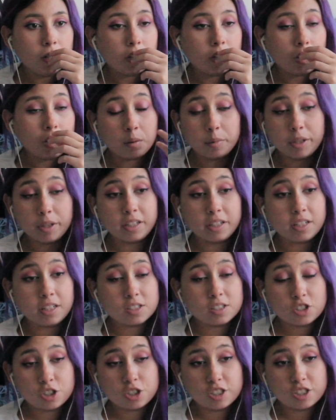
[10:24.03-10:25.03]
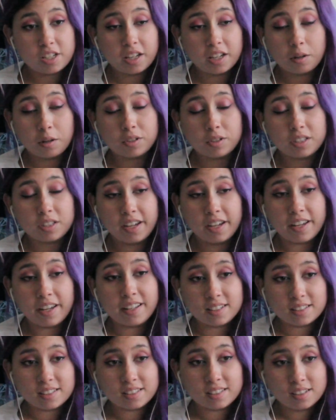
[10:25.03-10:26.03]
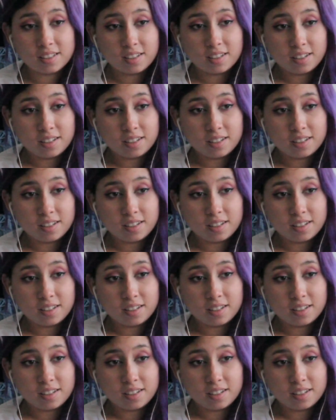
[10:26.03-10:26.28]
I mean, he's just taking what his.